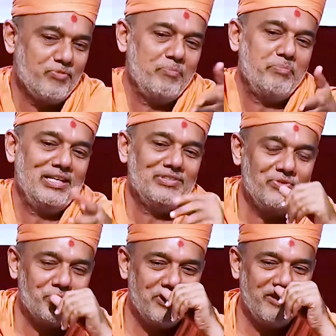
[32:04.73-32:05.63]
the press,
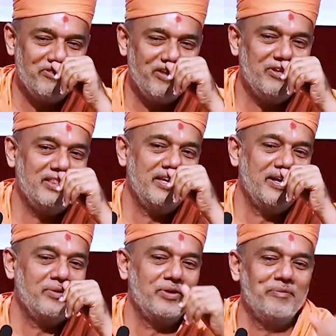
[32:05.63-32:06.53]
photography,
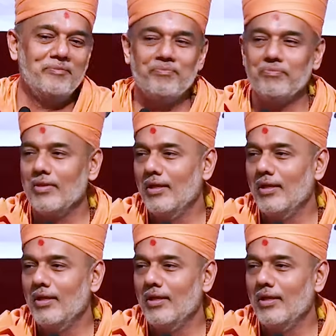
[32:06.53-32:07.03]
everything around him.